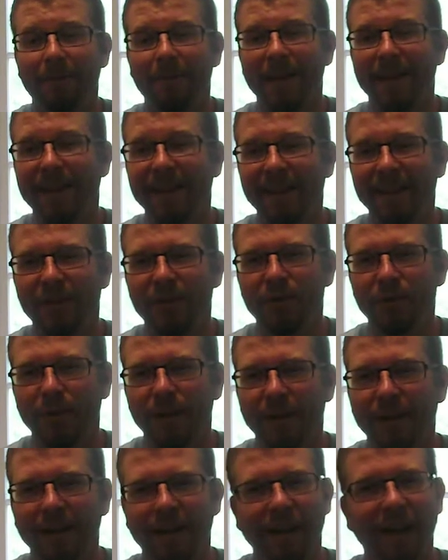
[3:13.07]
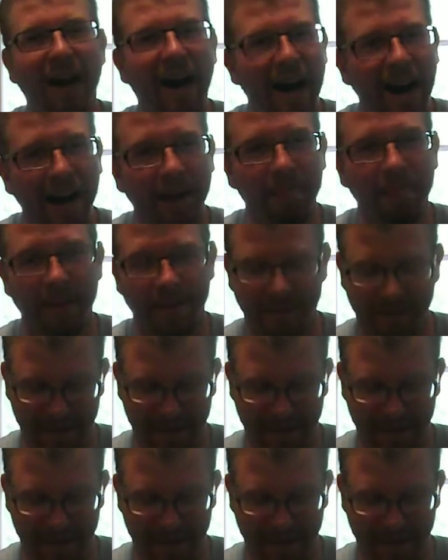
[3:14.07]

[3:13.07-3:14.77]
He enjoyed it. I miss